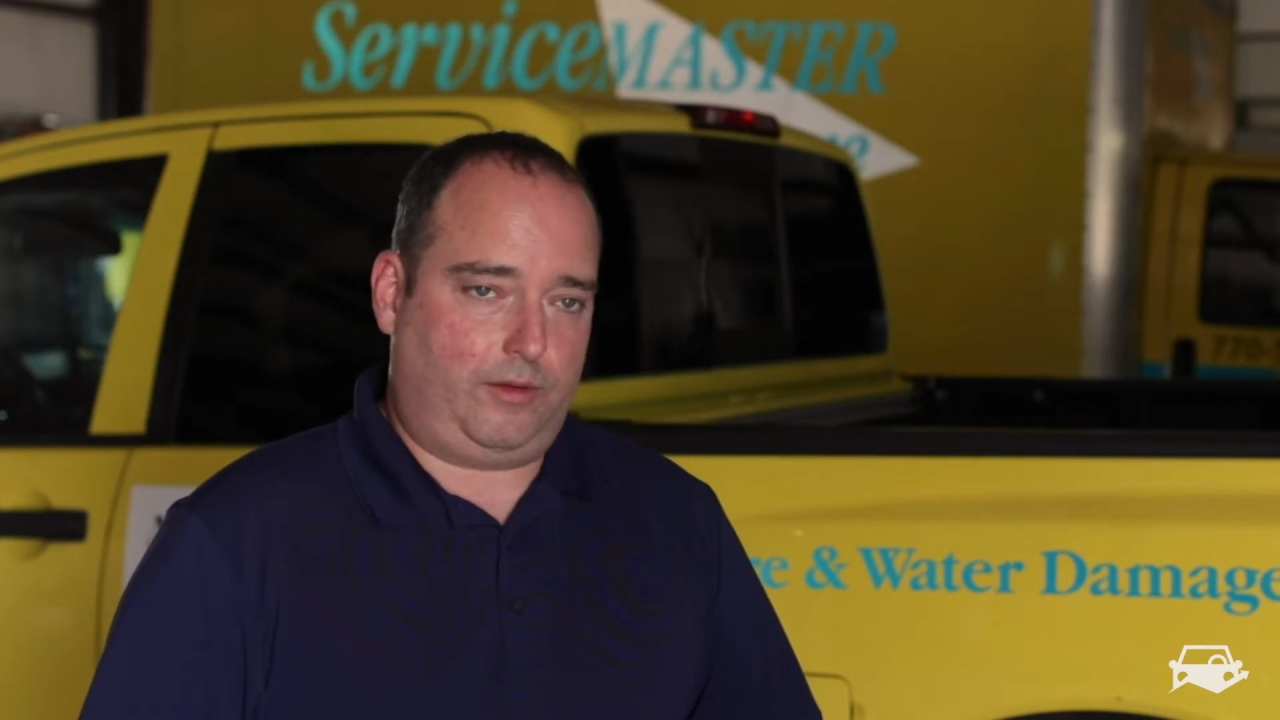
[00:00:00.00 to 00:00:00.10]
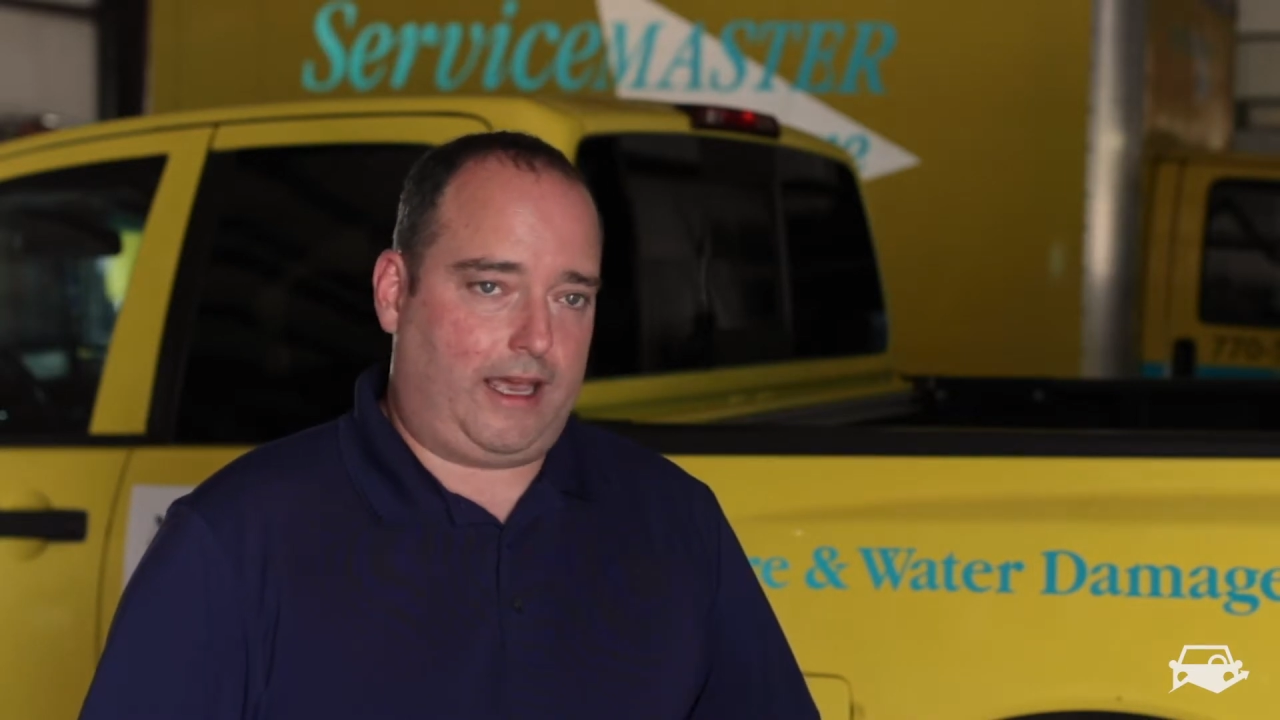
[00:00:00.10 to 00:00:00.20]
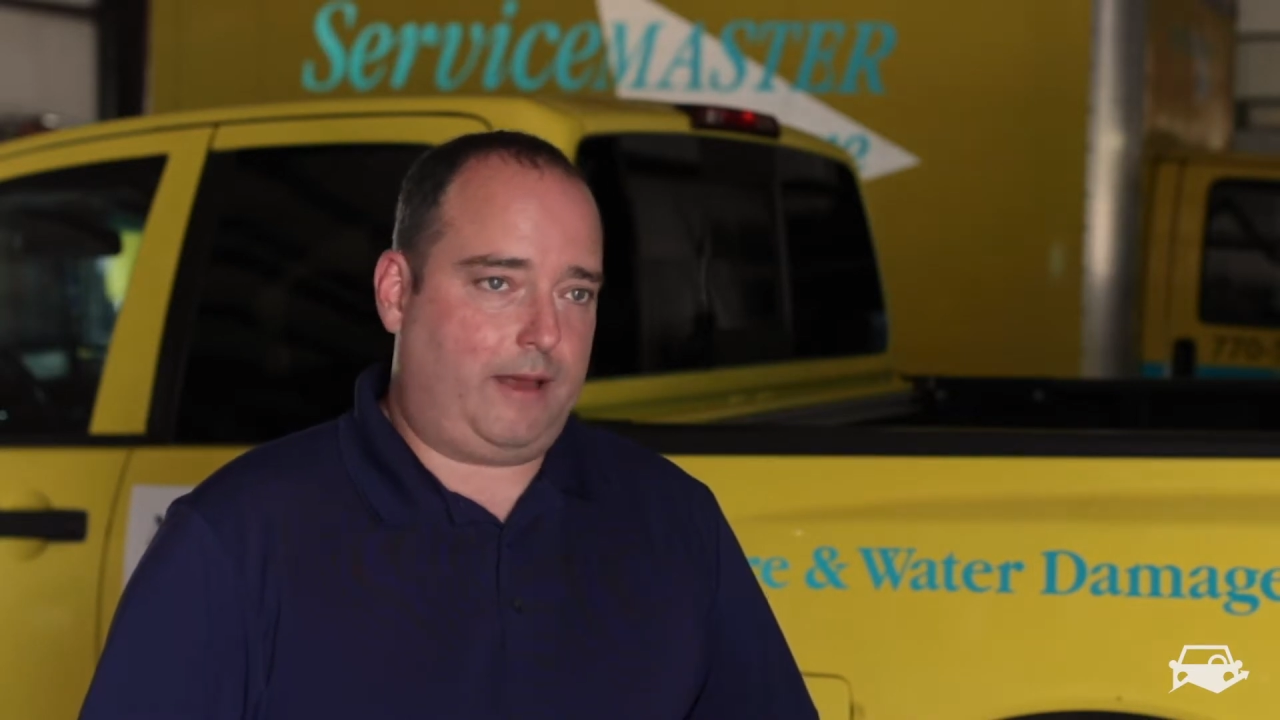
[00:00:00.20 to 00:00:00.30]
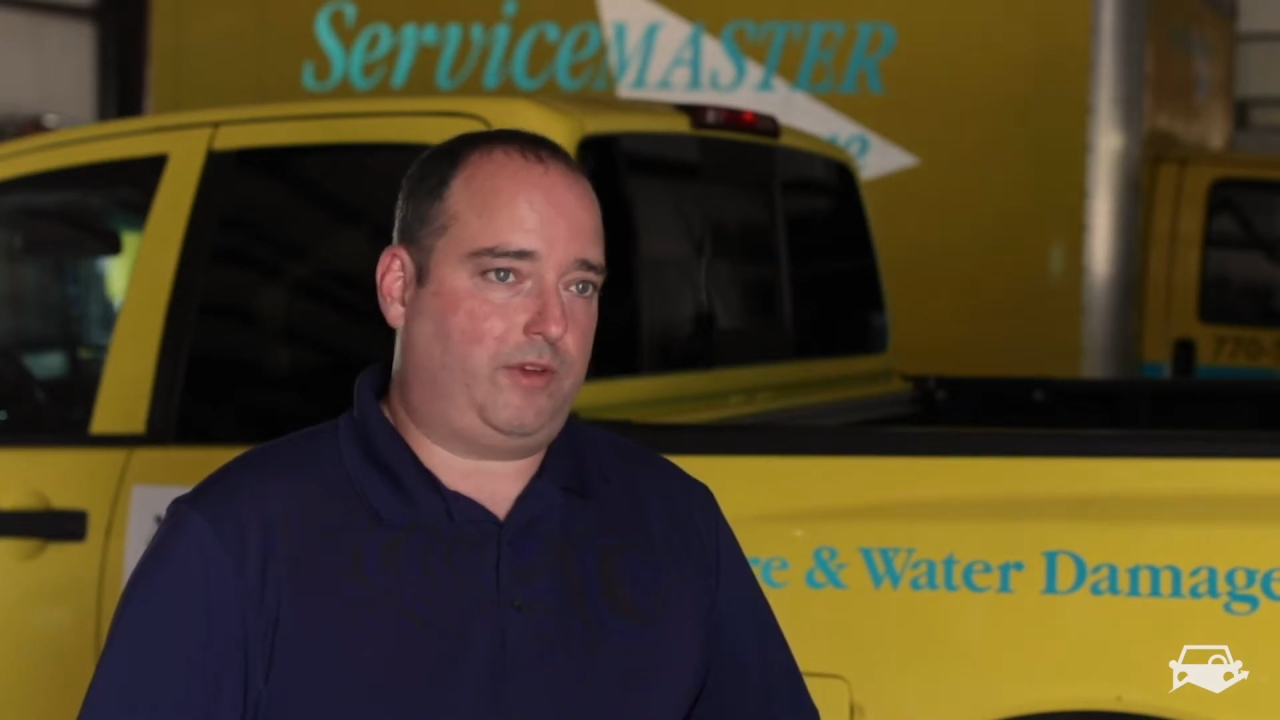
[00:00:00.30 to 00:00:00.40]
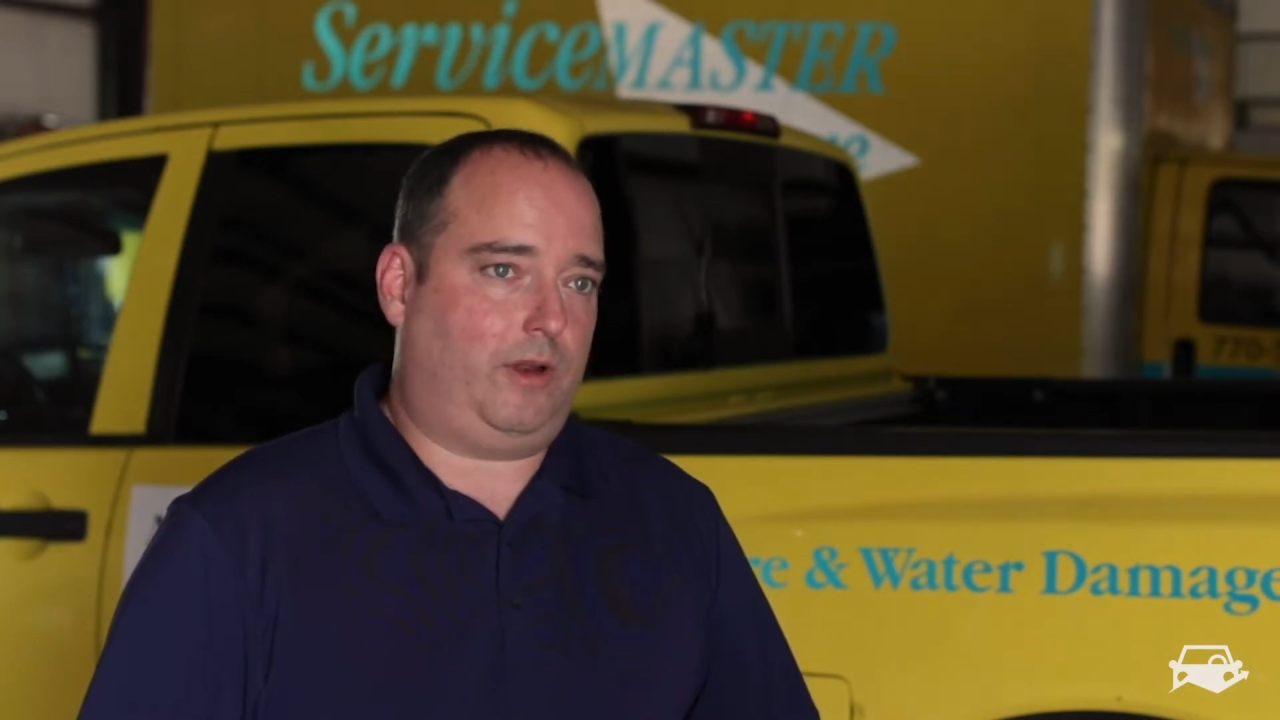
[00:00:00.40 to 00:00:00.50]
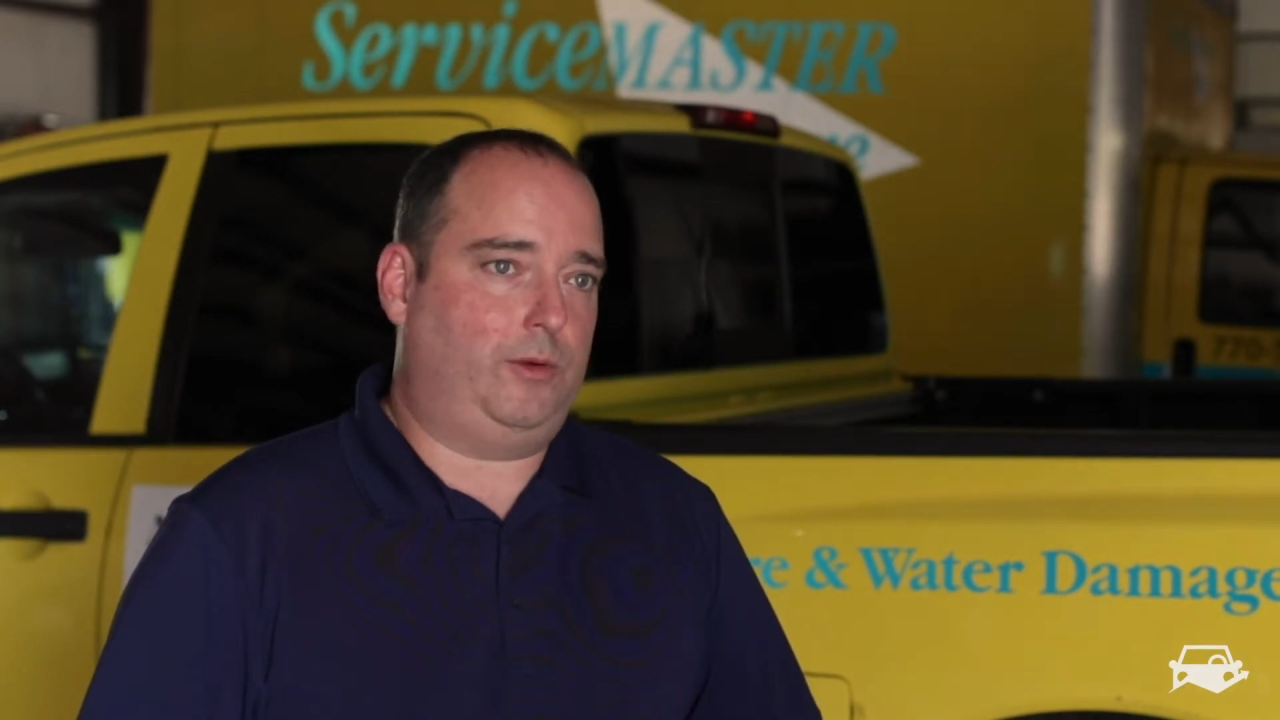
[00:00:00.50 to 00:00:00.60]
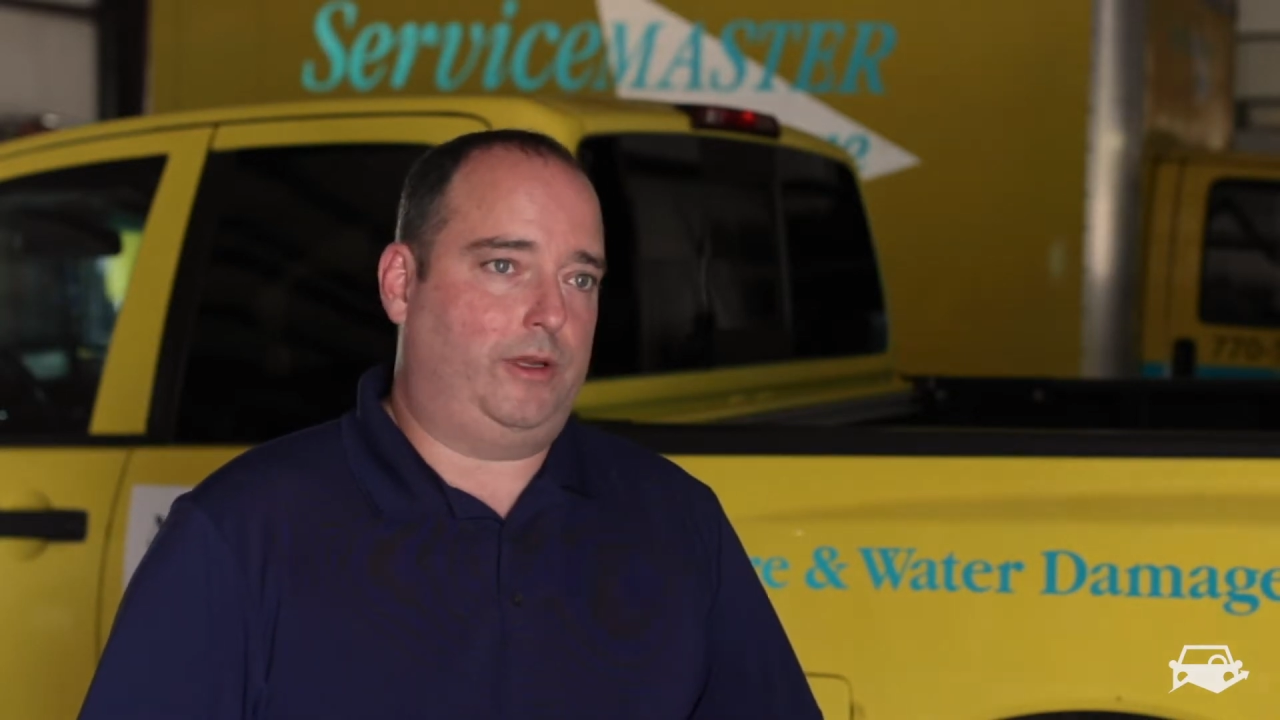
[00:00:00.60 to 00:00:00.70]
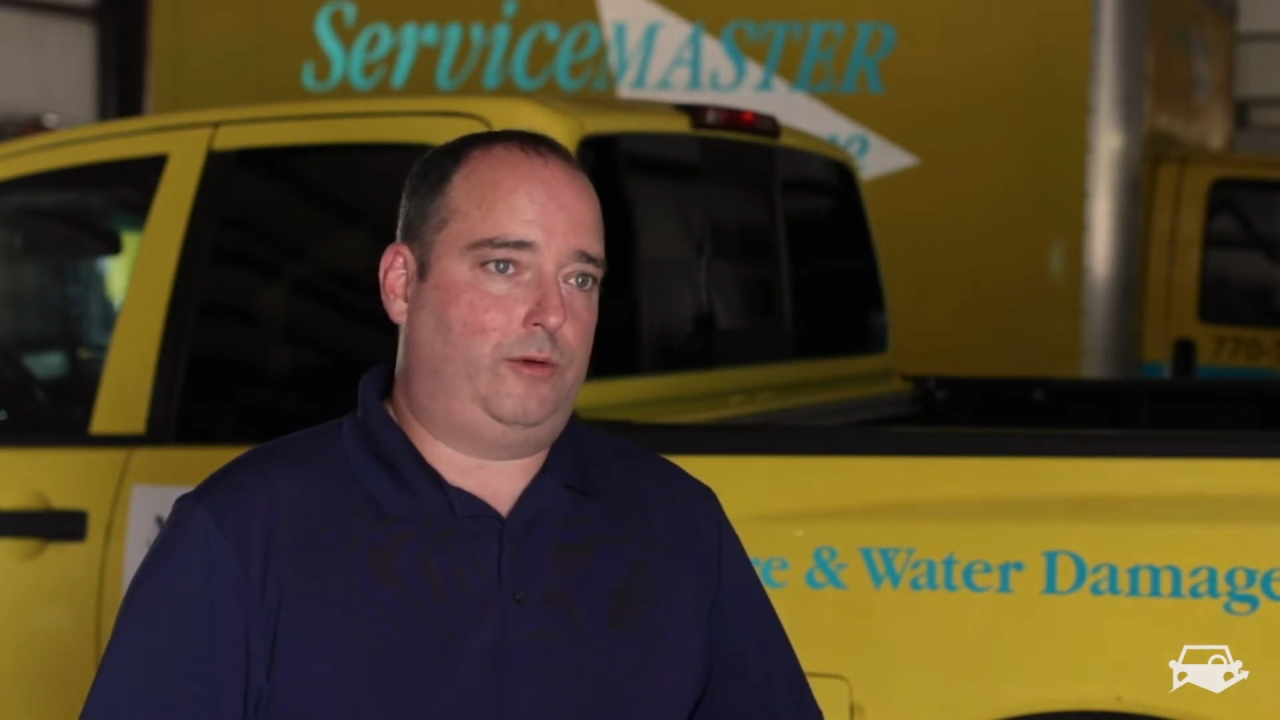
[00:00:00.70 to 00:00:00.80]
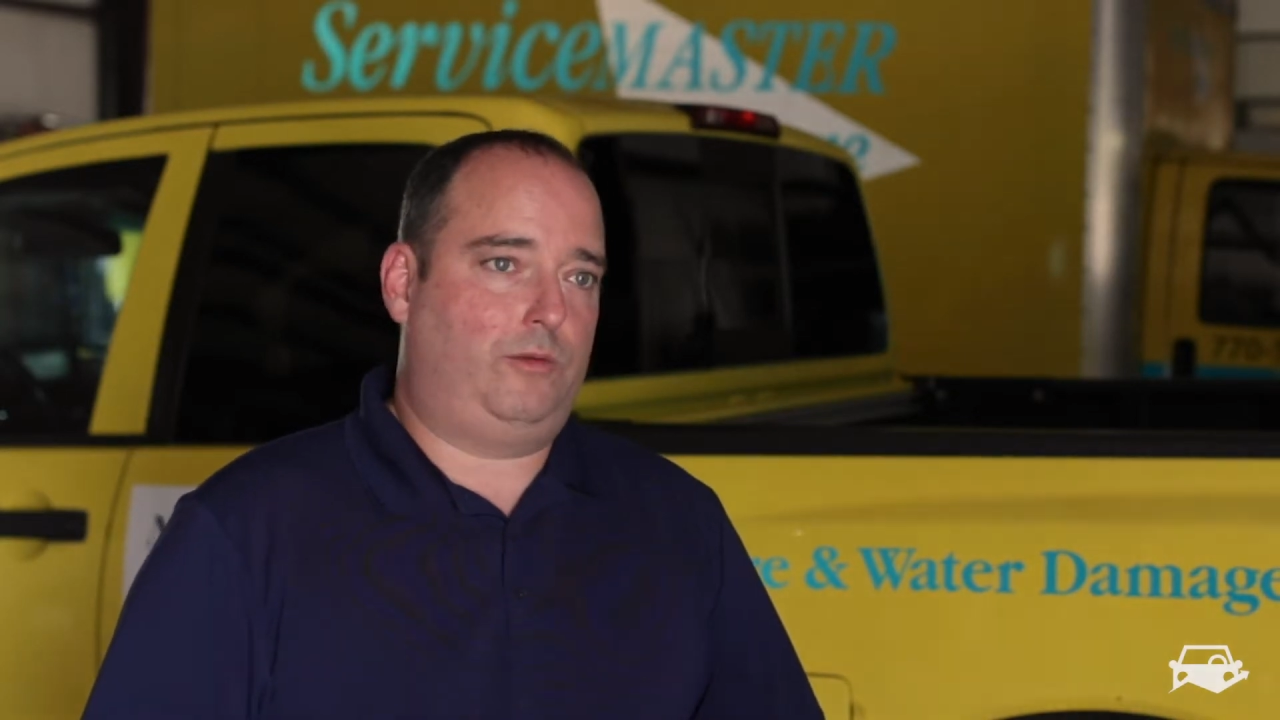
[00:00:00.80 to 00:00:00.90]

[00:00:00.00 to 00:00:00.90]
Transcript: absolutely